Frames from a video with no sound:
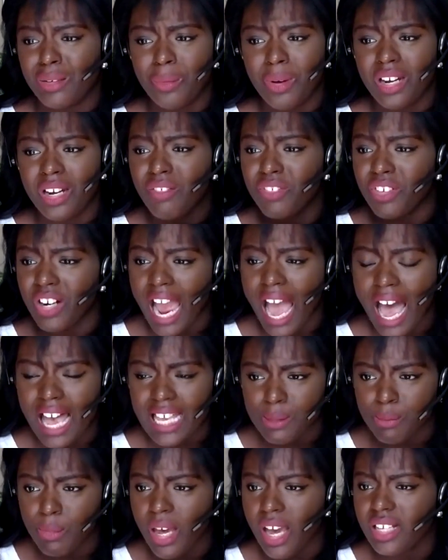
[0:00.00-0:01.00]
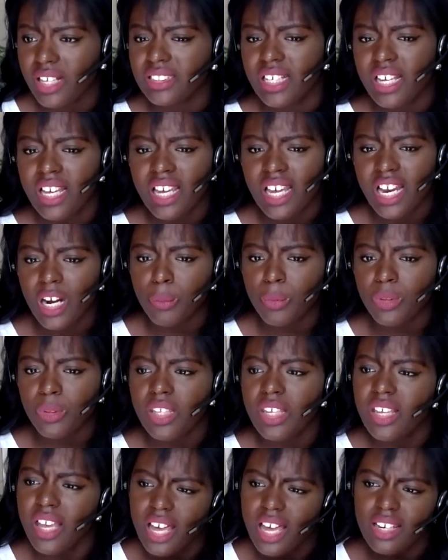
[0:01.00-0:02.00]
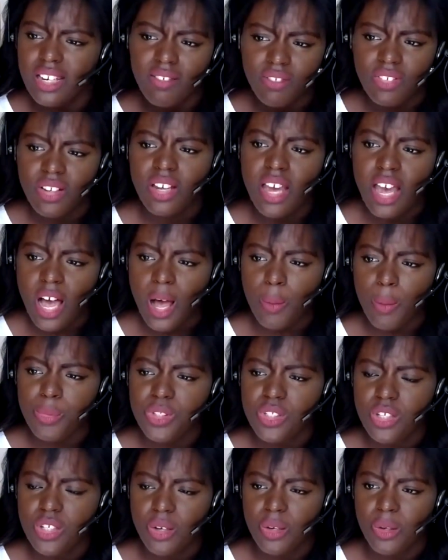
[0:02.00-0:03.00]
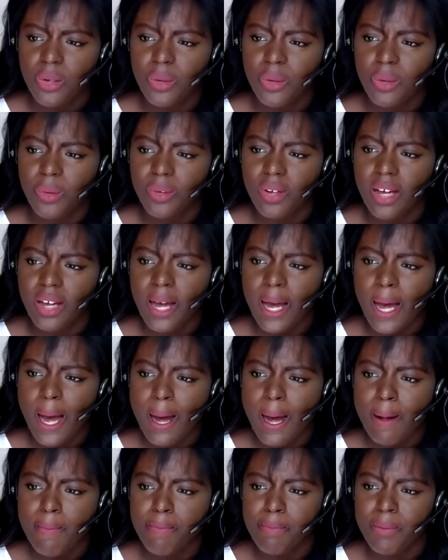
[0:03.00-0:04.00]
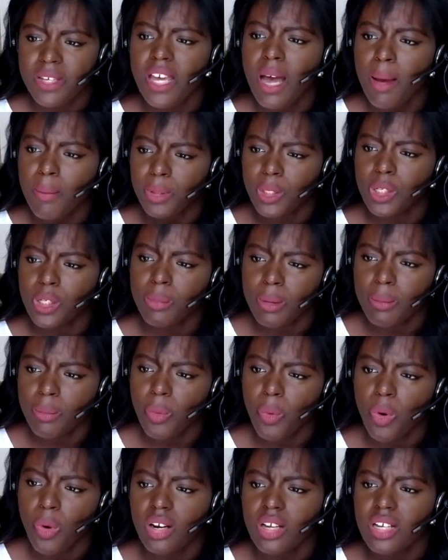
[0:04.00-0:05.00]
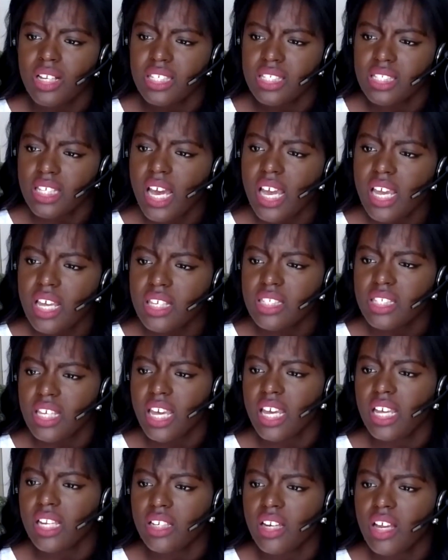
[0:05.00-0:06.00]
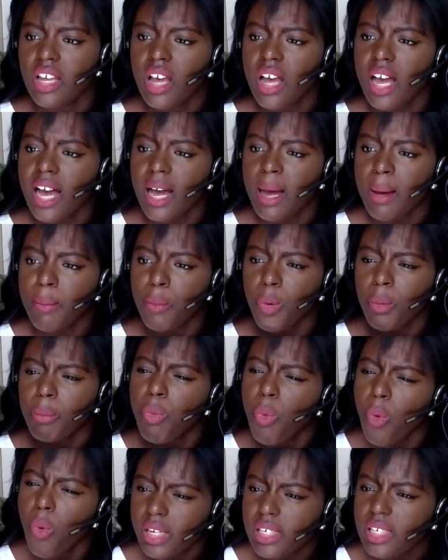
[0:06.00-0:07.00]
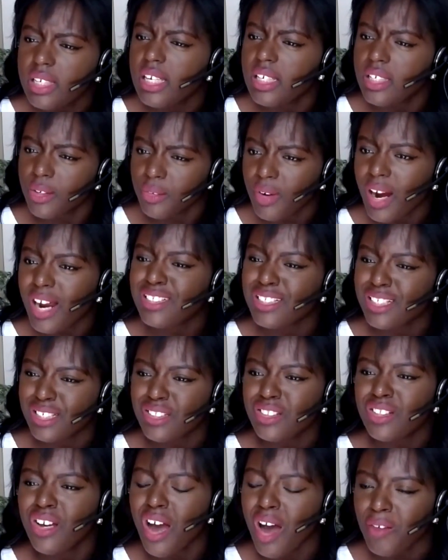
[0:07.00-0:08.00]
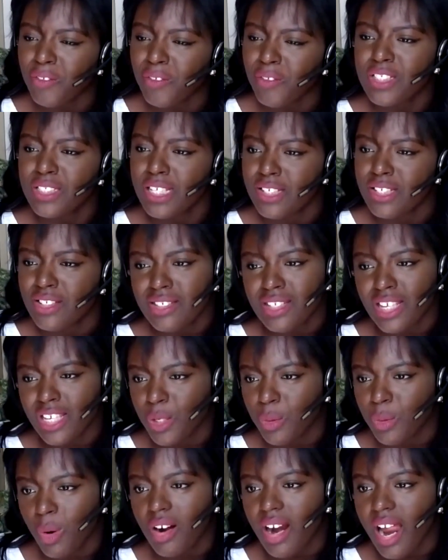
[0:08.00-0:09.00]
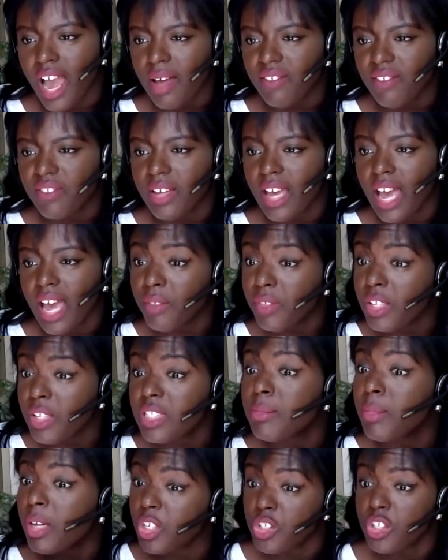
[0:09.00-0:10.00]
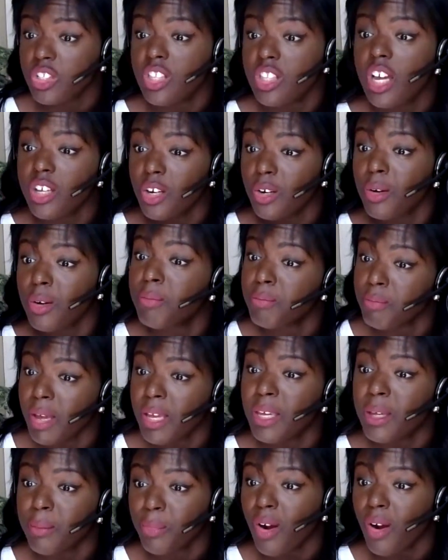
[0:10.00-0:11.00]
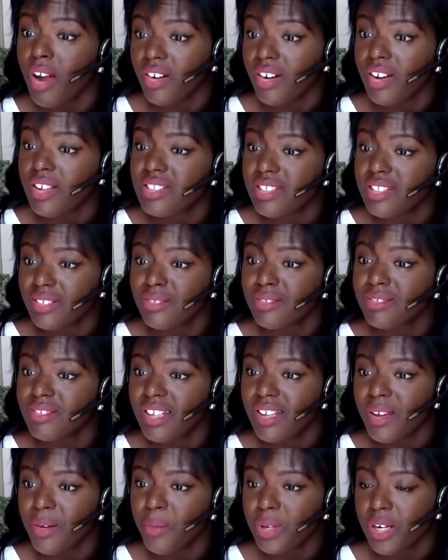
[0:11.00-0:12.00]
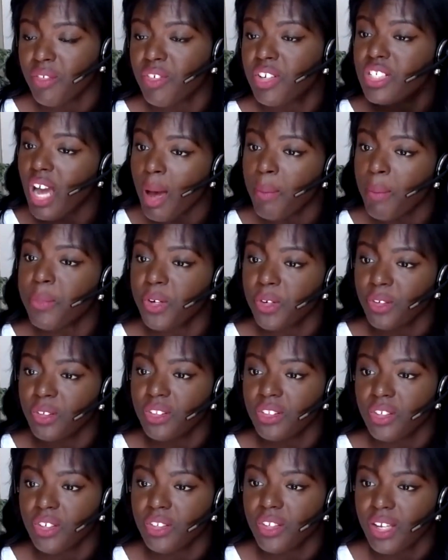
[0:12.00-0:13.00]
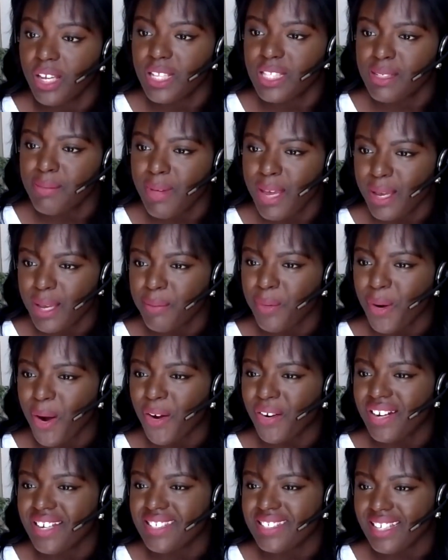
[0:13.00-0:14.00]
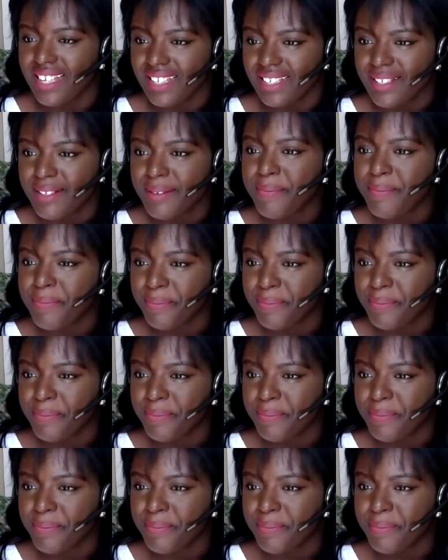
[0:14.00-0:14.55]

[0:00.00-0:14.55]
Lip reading: in whatever aspect, it really kind of helps you become a little bit more concise and more pointed and directed in the conversations that you are having to make sure that you're making progress in whatever topic you're looking to make progress in.